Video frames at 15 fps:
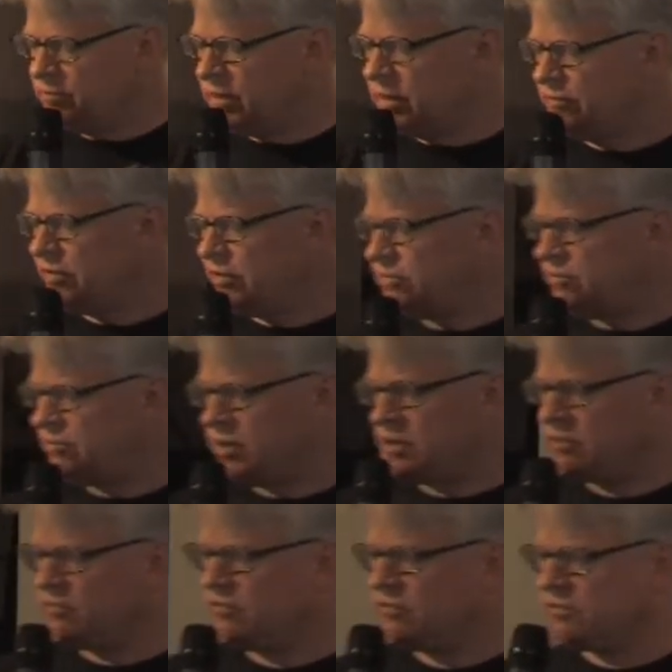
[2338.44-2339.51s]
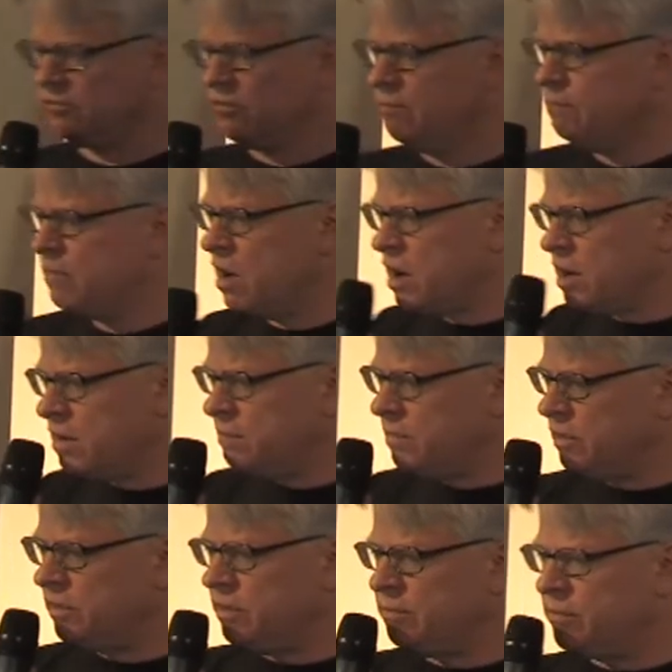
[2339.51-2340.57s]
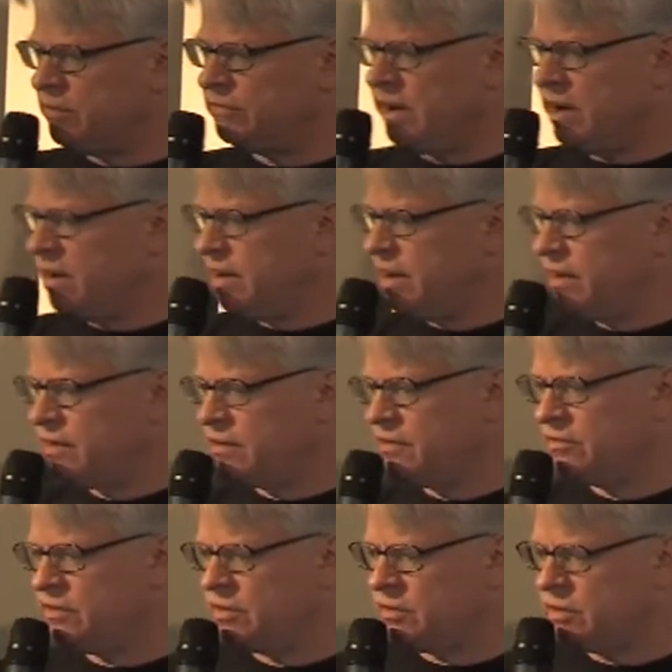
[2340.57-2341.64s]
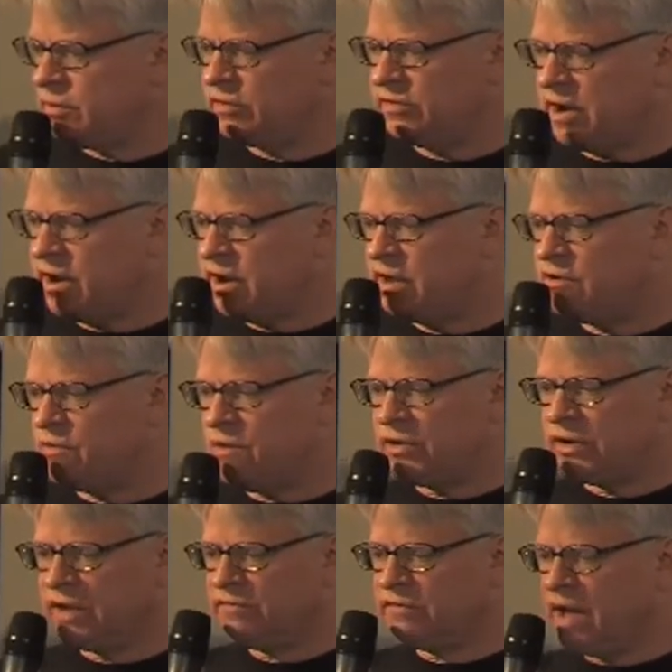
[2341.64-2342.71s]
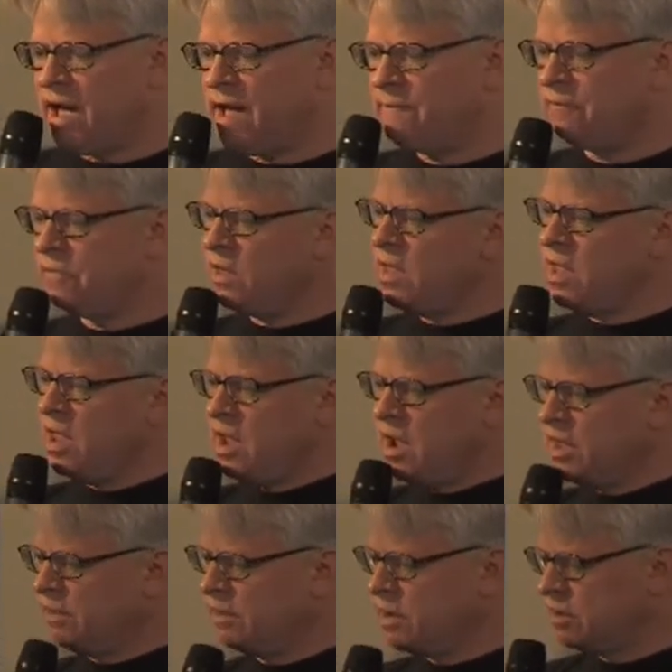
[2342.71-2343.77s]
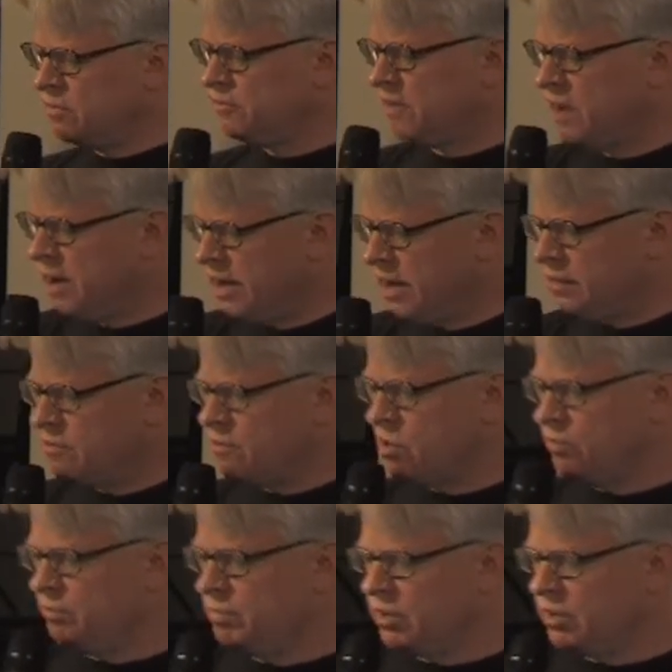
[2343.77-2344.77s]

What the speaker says: built into it. There's this remarkable libertarian quote on top, and the contrarian quote